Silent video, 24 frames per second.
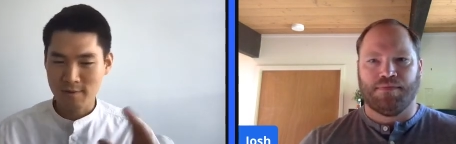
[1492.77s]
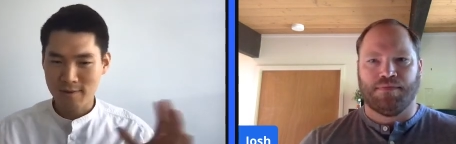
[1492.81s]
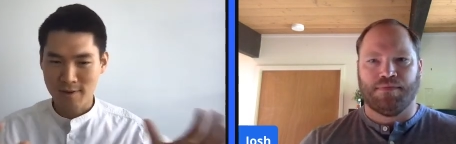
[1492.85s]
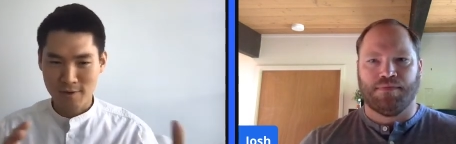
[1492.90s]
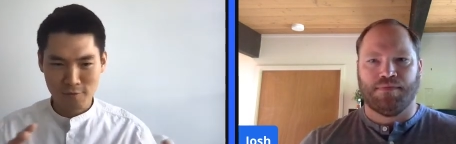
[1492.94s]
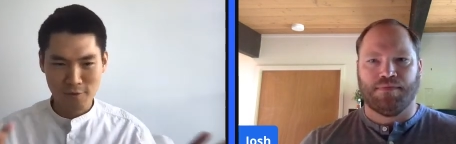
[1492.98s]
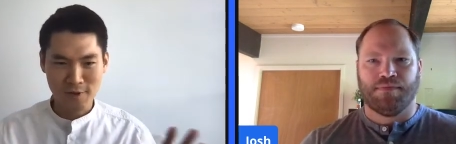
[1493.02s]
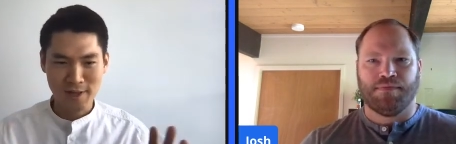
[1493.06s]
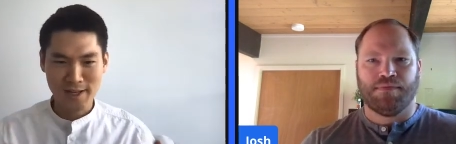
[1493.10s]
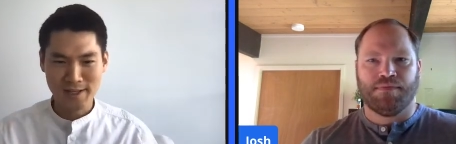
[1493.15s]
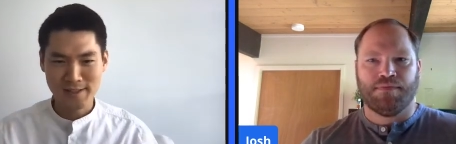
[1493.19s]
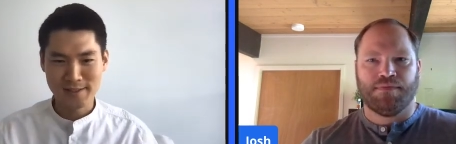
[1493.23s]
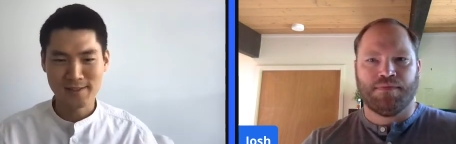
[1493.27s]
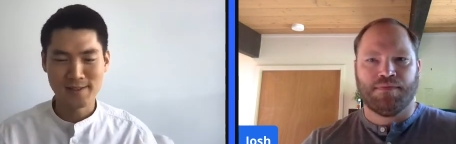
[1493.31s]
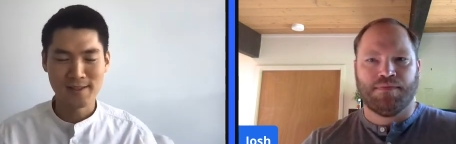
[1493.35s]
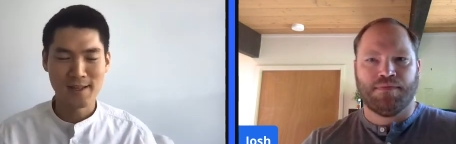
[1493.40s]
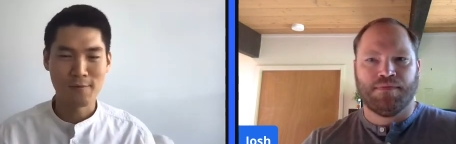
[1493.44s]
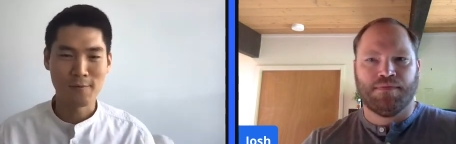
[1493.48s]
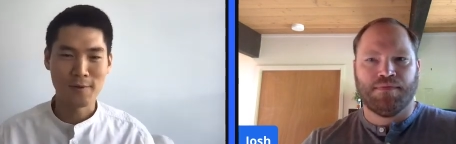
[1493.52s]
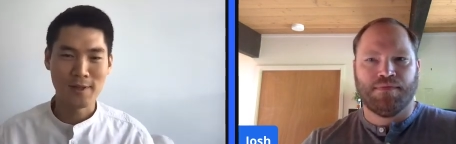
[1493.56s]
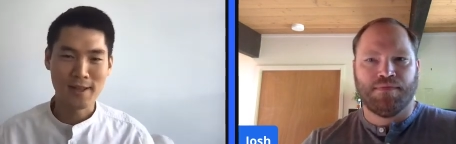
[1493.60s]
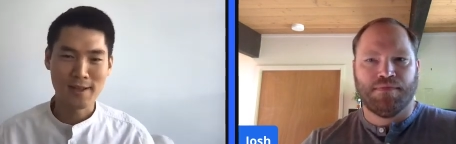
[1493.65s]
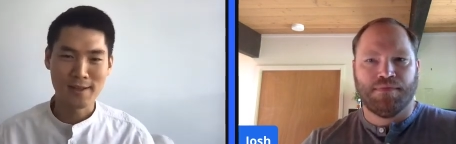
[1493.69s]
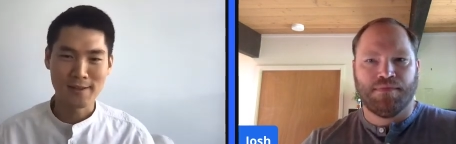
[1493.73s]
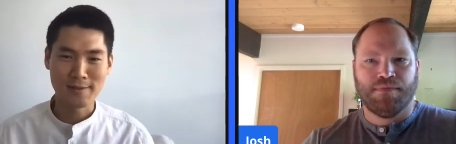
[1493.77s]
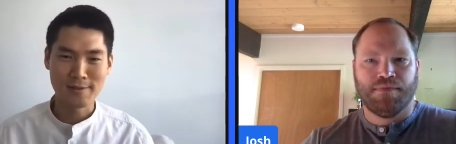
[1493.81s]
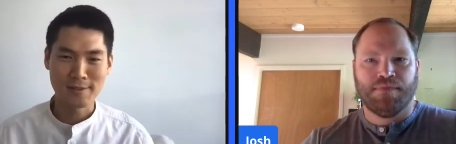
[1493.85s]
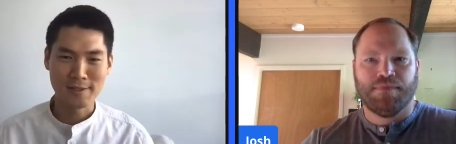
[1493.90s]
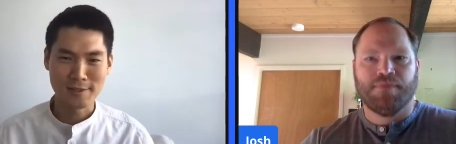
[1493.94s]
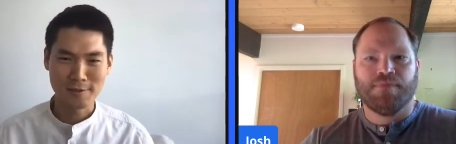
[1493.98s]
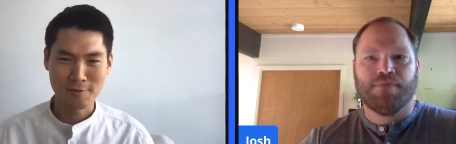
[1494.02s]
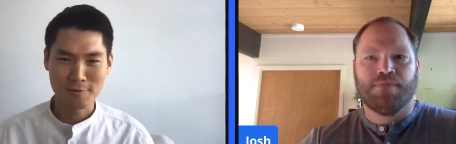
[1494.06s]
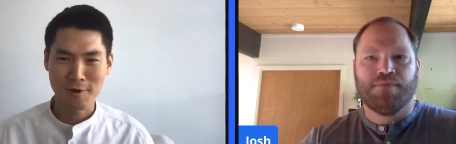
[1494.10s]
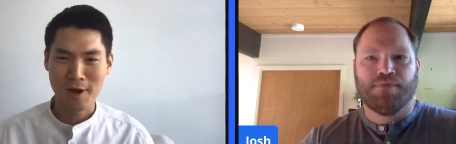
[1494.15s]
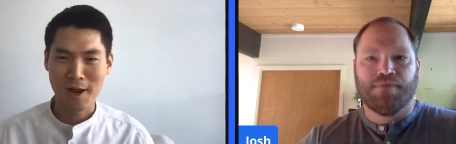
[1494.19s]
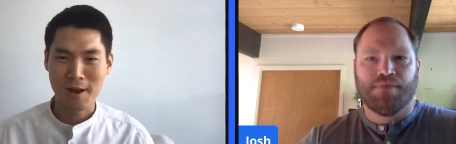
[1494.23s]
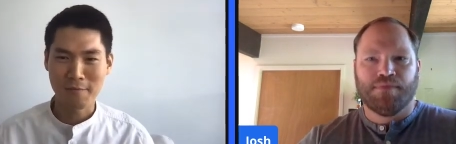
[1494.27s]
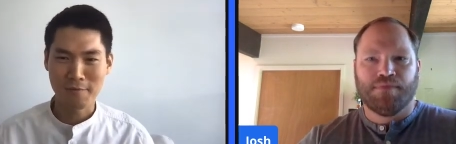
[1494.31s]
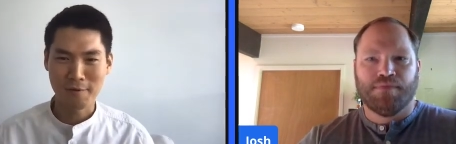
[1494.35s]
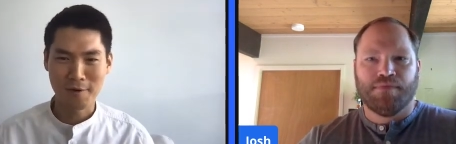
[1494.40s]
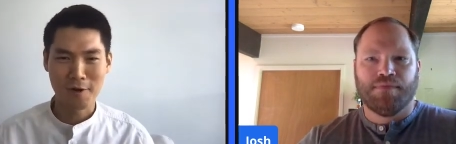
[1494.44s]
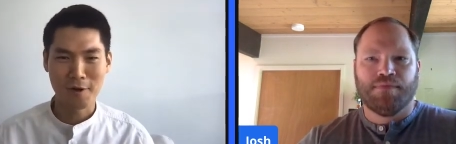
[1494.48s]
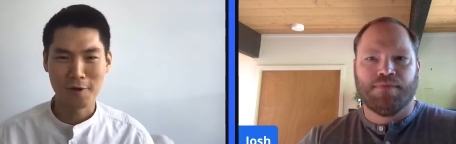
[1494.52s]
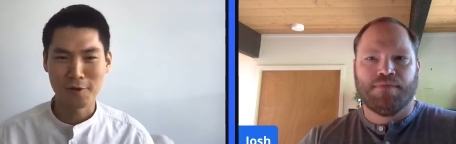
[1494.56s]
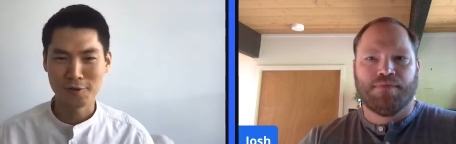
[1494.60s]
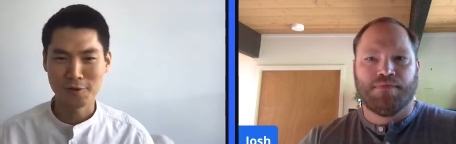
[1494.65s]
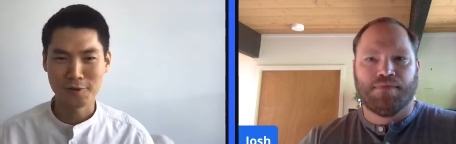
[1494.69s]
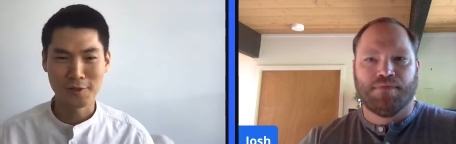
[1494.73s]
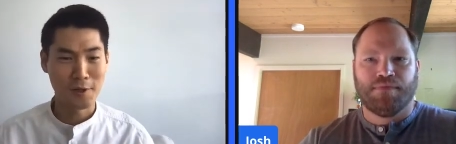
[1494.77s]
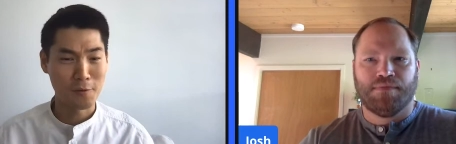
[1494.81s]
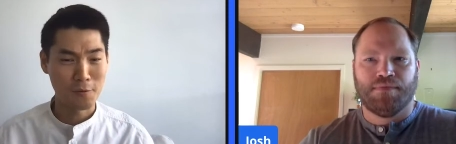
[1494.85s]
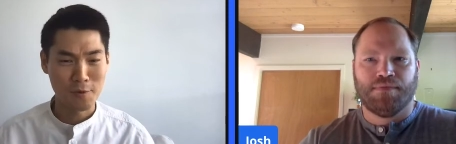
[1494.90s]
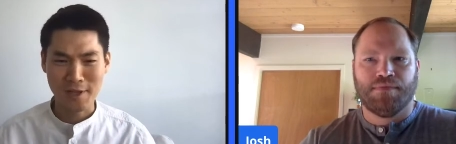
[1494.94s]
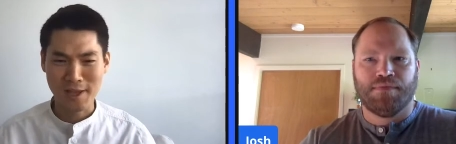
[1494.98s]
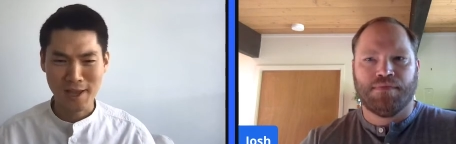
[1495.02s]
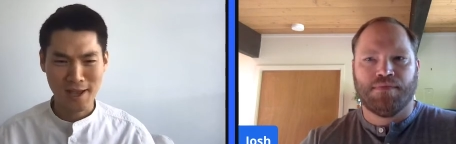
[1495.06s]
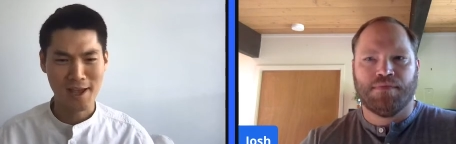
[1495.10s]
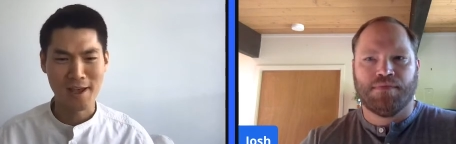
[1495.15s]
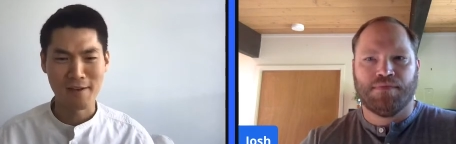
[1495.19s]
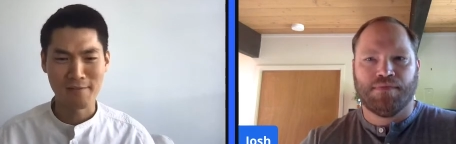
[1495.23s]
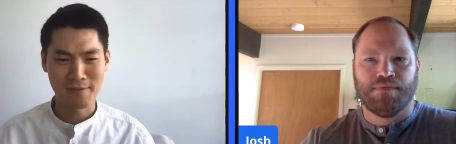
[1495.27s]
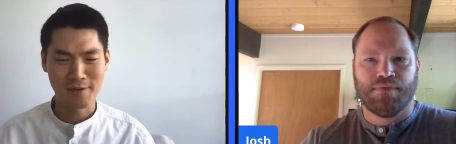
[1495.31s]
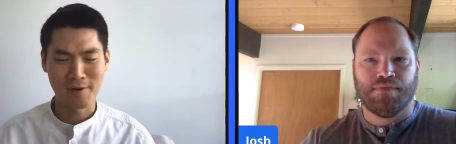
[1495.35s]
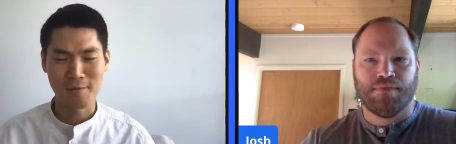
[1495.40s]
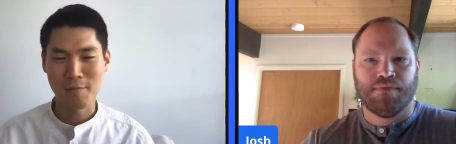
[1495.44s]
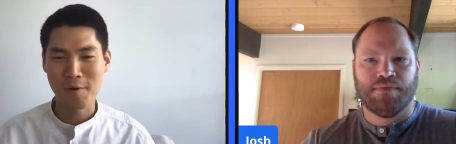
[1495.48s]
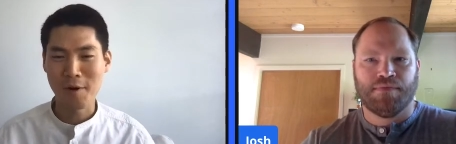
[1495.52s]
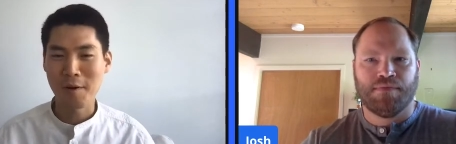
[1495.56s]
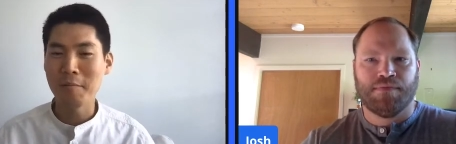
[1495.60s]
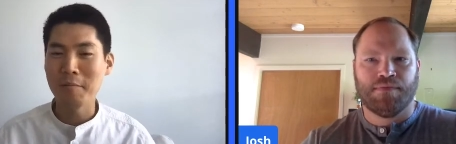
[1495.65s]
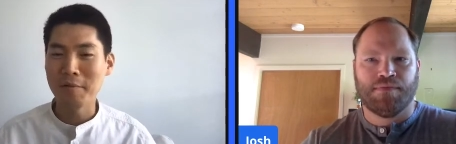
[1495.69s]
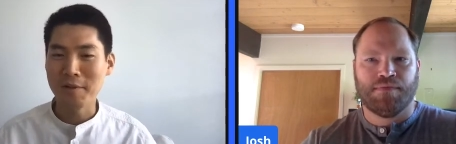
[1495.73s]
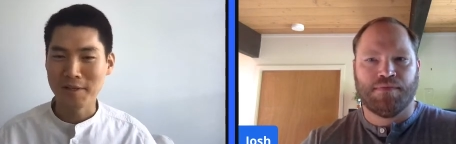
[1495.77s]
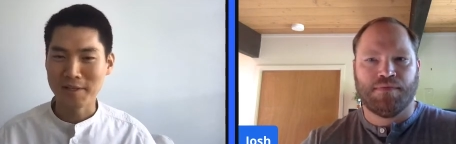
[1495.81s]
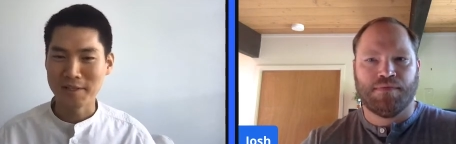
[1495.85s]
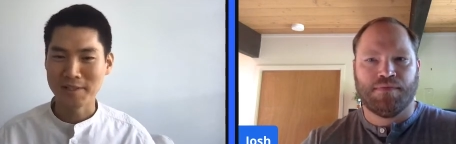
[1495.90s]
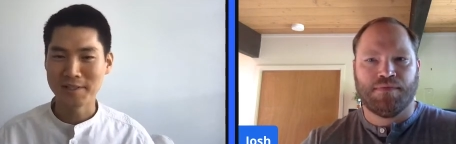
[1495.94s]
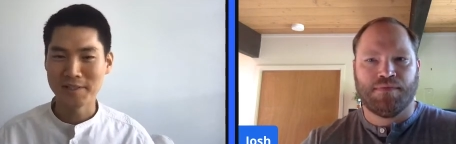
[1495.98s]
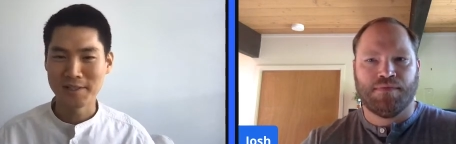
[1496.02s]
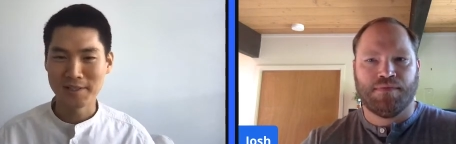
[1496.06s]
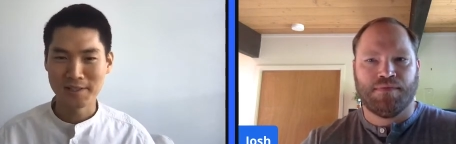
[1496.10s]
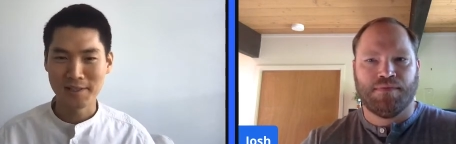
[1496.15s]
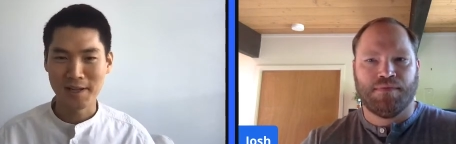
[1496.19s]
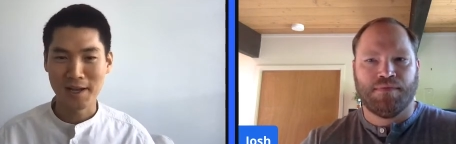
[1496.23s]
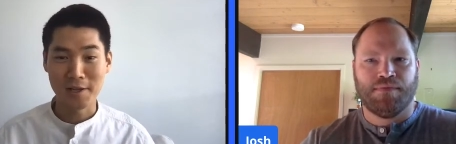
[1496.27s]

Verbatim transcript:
Speaker 1: related to that, when I describe the culture that we have at Apartment List,